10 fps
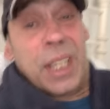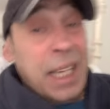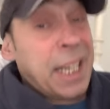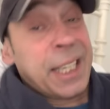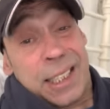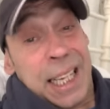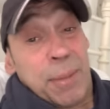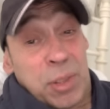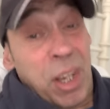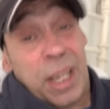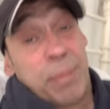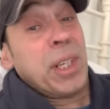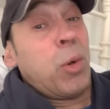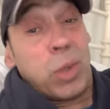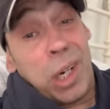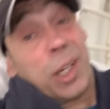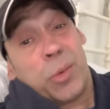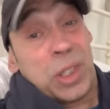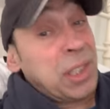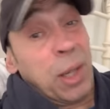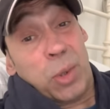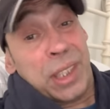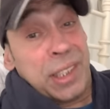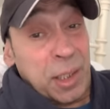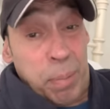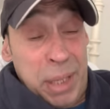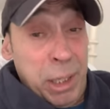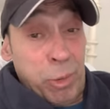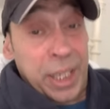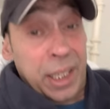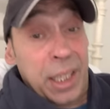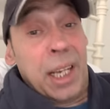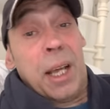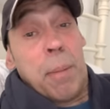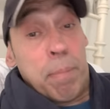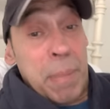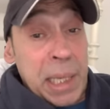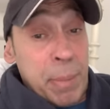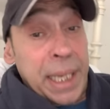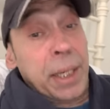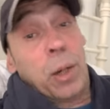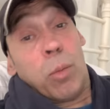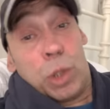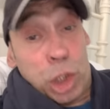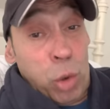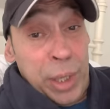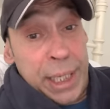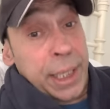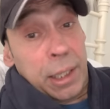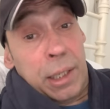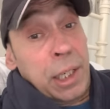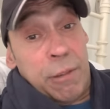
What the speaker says: At the same time, the old guard was slowly disappearing. Many men were joining